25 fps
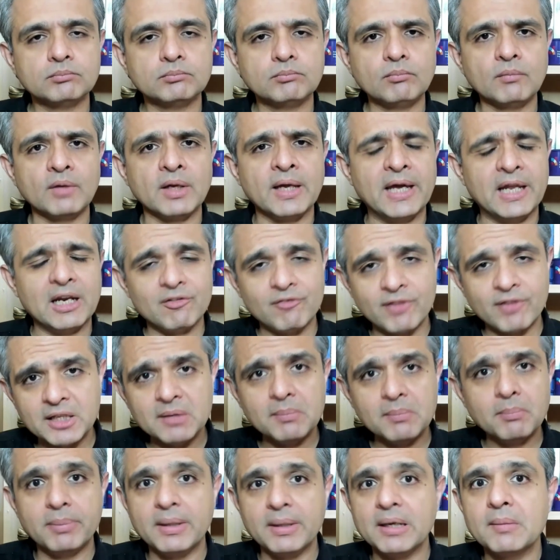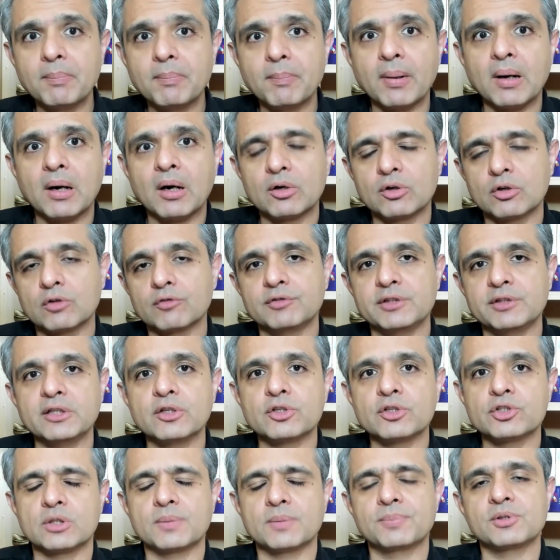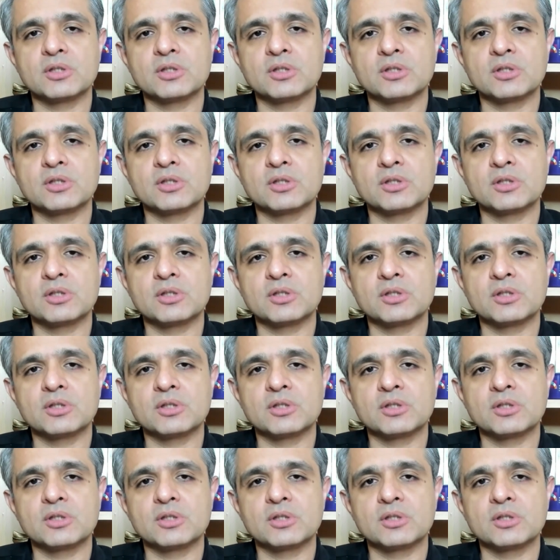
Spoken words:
And a very big part of leadership